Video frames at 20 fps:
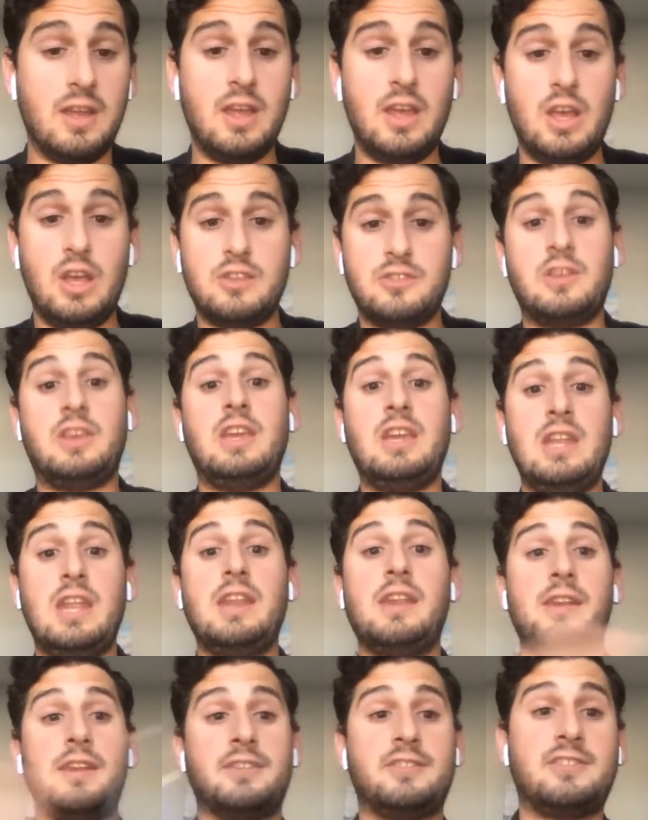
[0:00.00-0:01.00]
So he needed
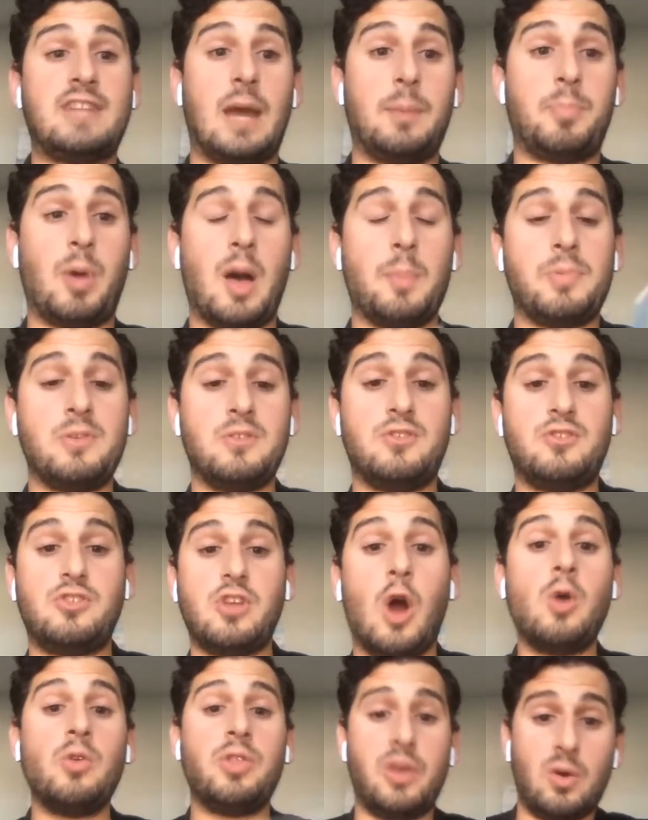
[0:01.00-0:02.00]
to step up and show
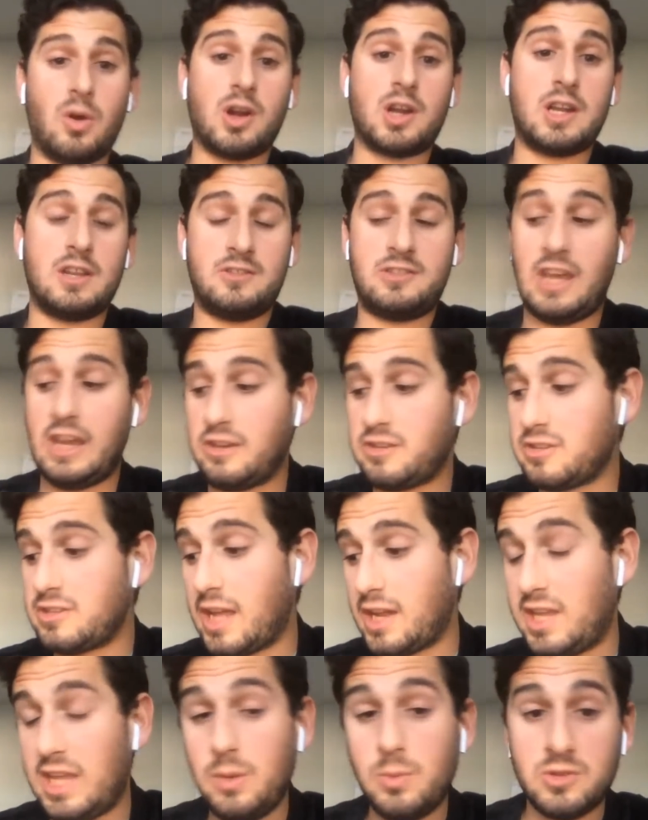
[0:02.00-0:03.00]
the organization that
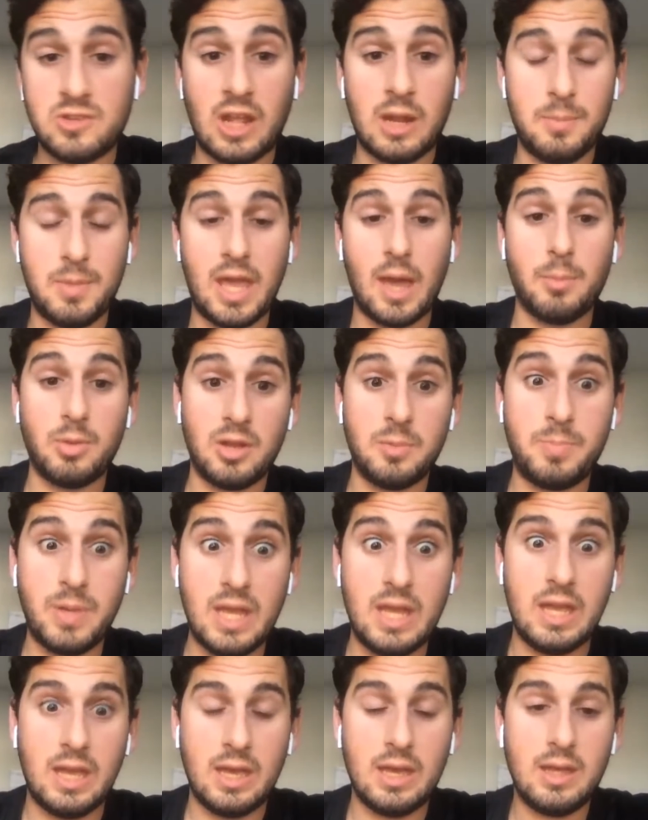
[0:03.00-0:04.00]
he was going to be able to
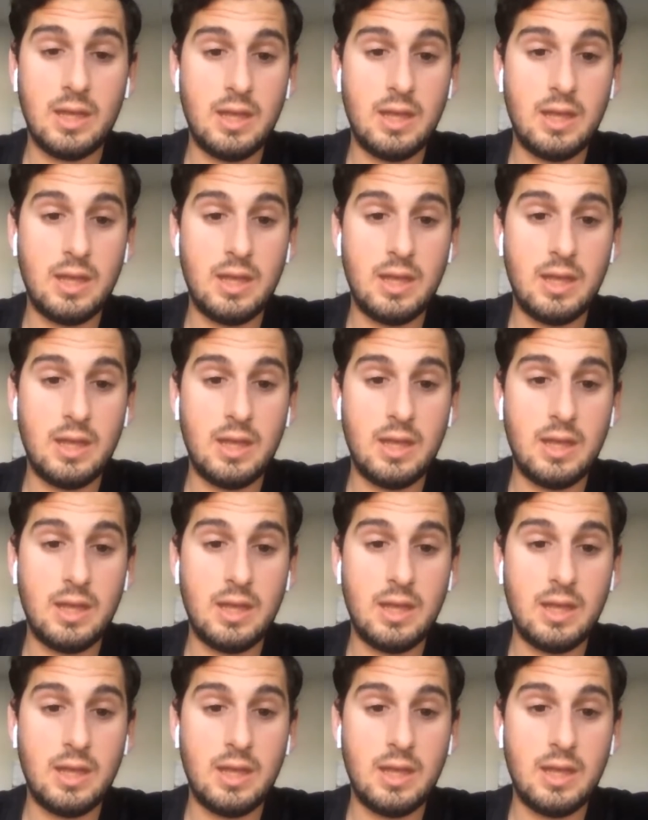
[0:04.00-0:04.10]
be